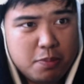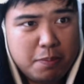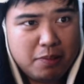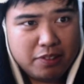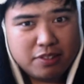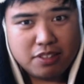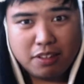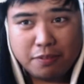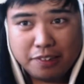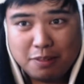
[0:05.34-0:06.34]
people
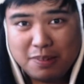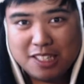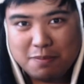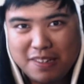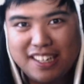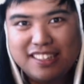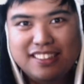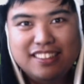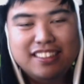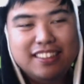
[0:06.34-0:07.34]
usually refer to me as
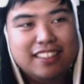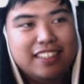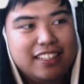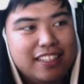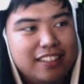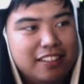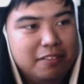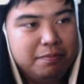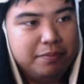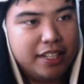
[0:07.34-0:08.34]
Baka.
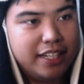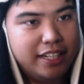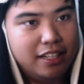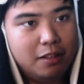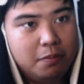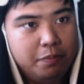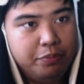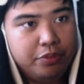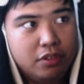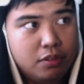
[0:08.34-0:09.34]
I
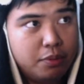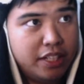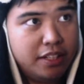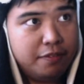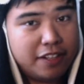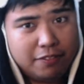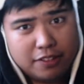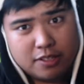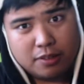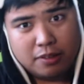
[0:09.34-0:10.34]
am 25
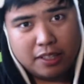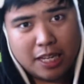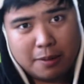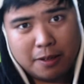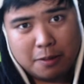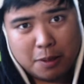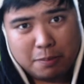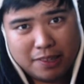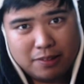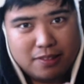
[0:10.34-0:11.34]
years old. I am
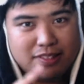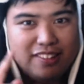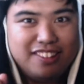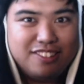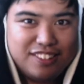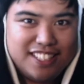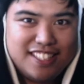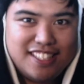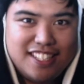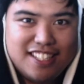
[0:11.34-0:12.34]
about to turn
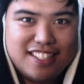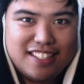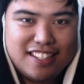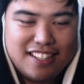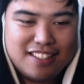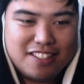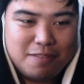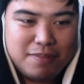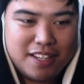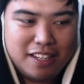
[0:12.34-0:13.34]
26
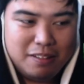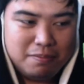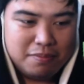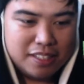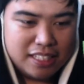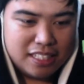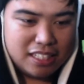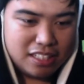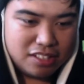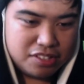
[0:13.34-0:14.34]
sometime
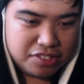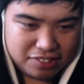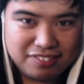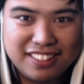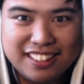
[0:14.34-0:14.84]
in June.